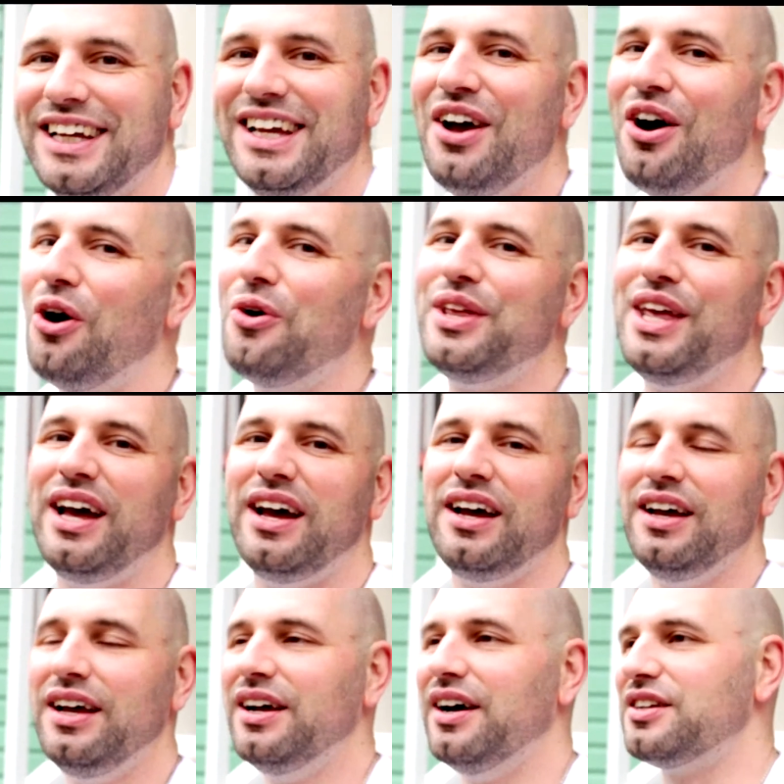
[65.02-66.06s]
Oh yeah,
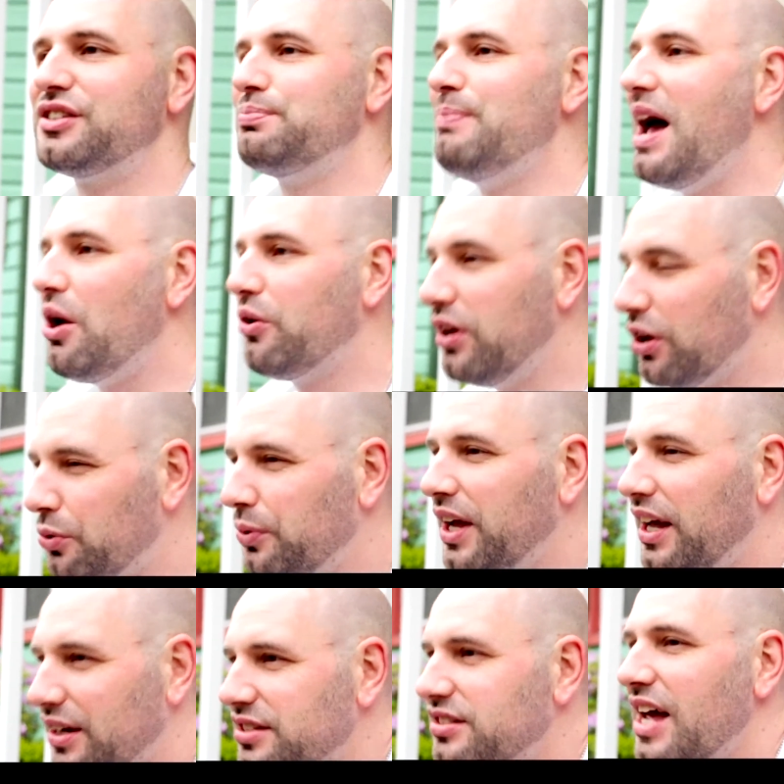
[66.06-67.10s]
a smile can
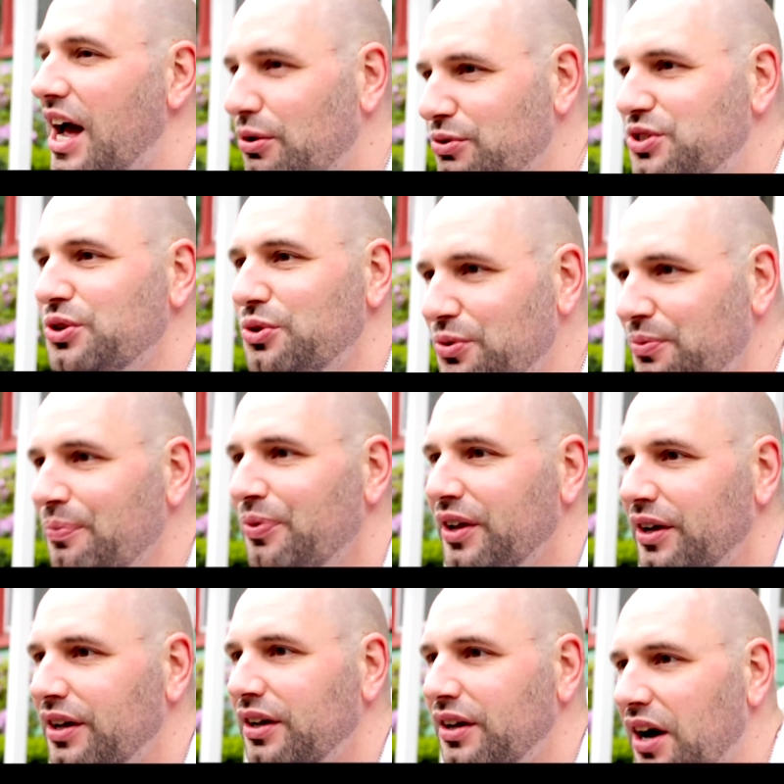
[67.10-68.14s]
create a sound too.
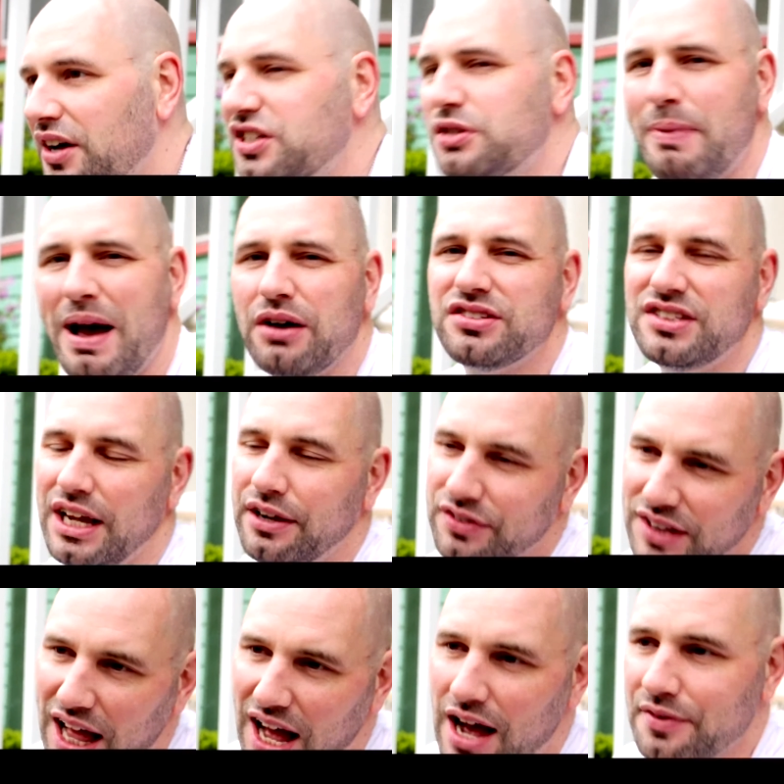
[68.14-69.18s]
A smile saves
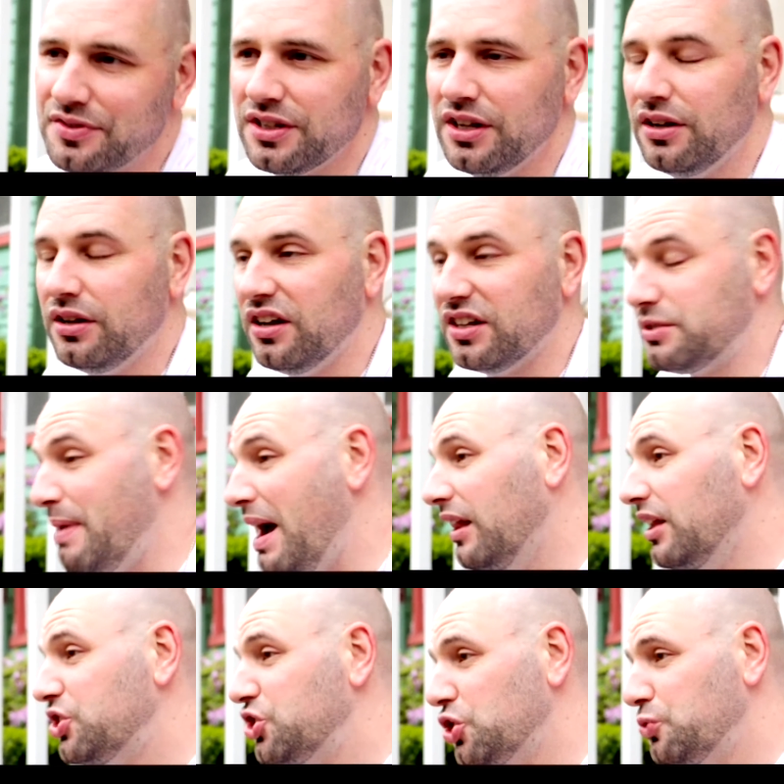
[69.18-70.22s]
lives. A smile
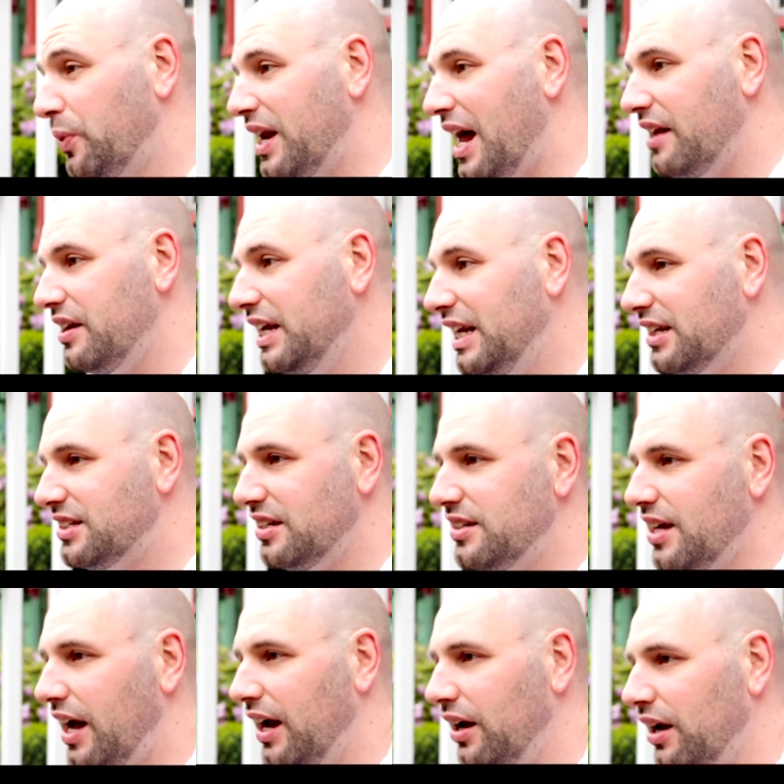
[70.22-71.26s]
is just what I needed
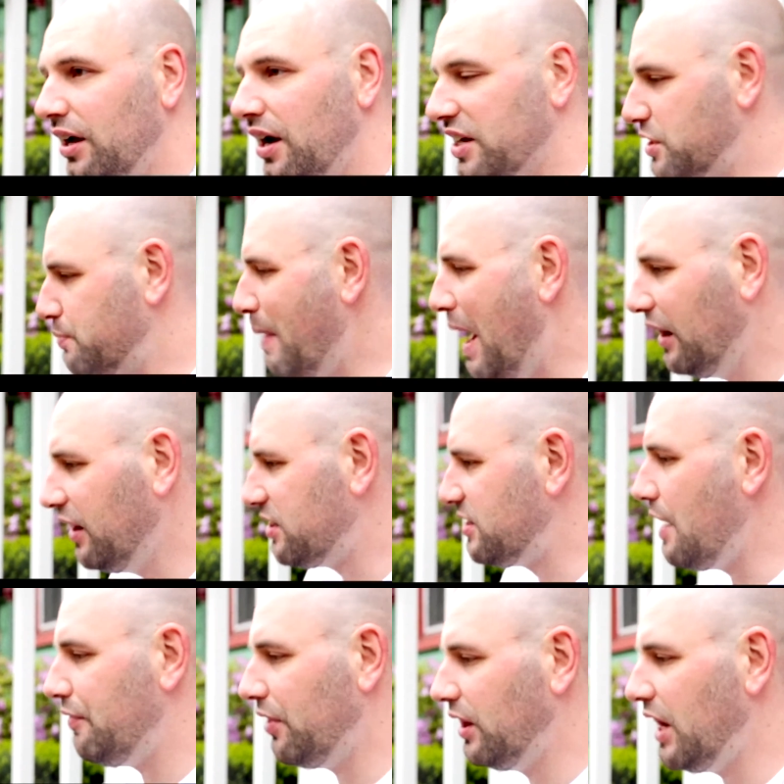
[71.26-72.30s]
today. A smile is
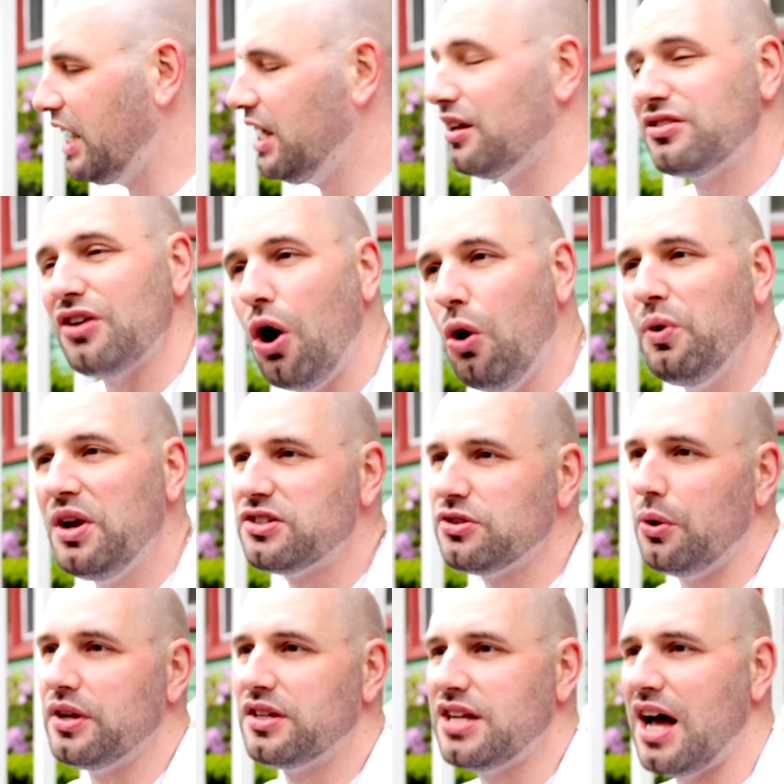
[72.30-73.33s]
never late, it's always
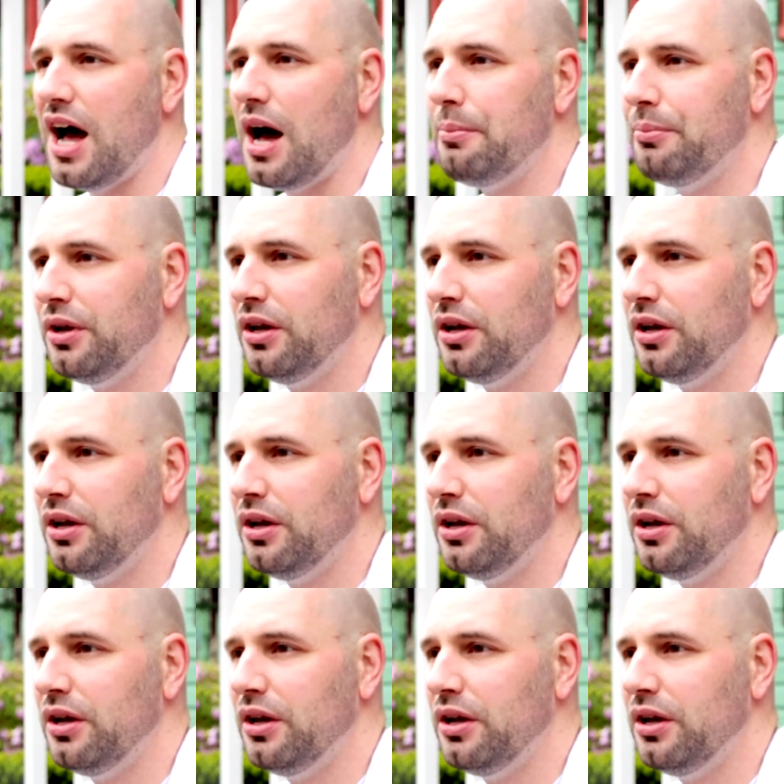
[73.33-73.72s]
on time.